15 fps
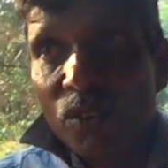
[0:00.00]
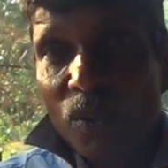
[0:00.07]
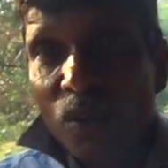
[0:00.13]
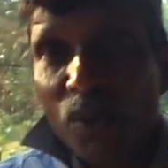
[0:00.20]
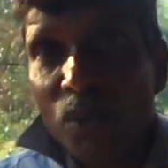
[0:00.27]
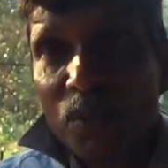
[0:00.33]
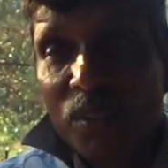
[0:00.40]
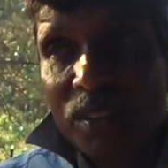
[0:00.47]

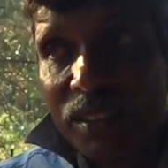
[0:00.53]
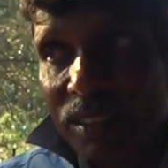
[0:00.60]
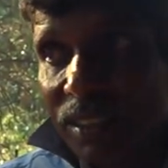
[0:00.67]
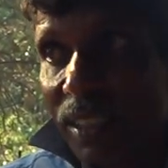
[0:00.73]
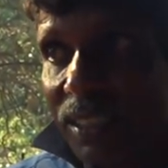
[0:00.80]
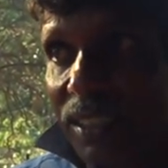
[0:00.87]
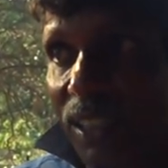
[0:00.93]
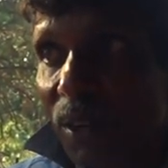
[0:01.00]
So
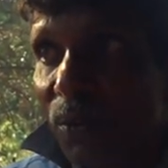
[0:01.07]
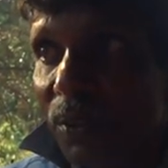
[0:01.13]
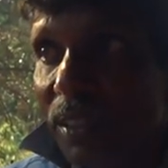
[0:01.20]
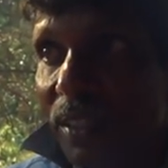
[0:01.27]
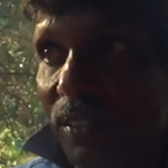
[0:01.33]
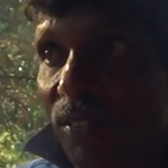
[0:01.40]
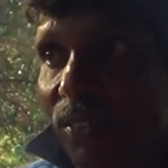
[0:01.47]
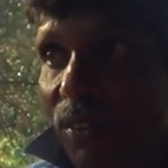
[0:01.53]
that's how
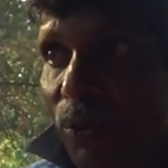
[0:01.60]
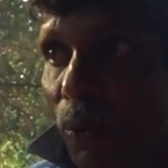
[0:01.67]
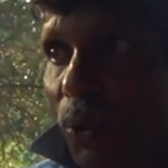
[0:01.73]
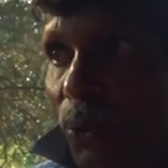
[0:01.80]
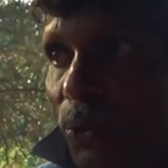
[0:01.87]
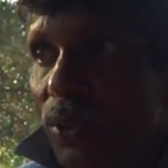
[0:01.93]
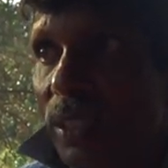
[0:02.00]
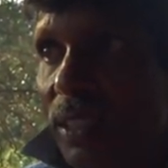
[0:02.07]
it is. You
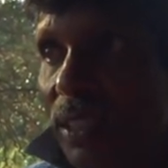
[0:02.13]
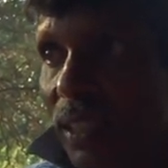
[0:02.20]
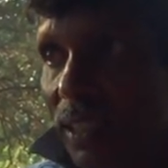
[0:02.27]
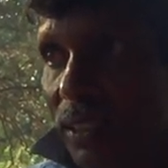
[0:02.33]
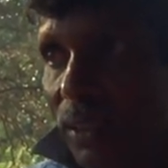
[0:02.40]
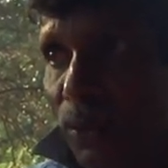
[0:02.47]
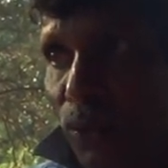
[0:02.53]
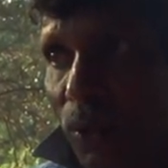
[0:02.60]
want to see the
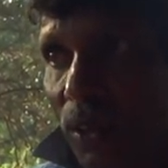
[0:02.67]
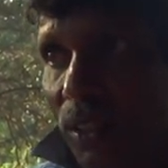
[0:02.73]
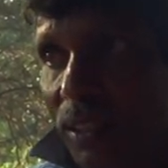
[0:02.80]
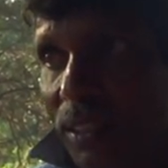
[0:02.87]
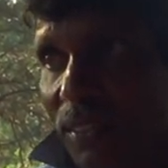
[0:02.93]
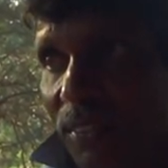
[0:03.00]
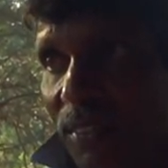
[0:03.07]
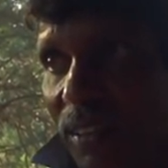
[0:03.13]
other two
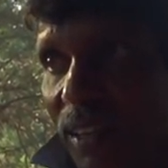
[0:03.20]
colonies?